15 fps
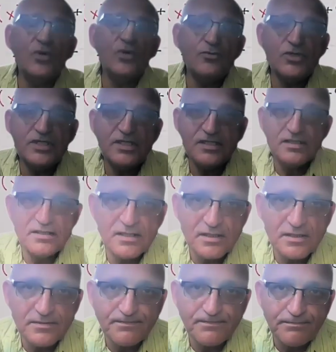when we did
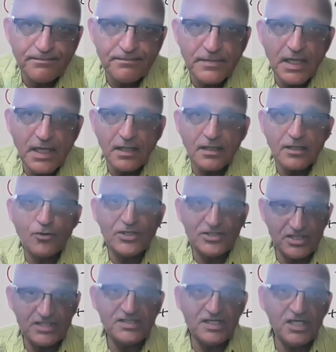the
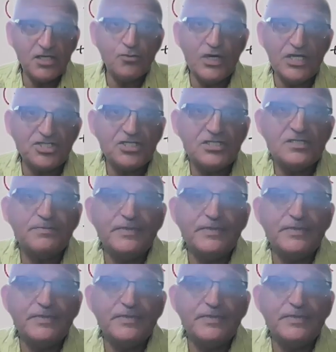quadratic equations,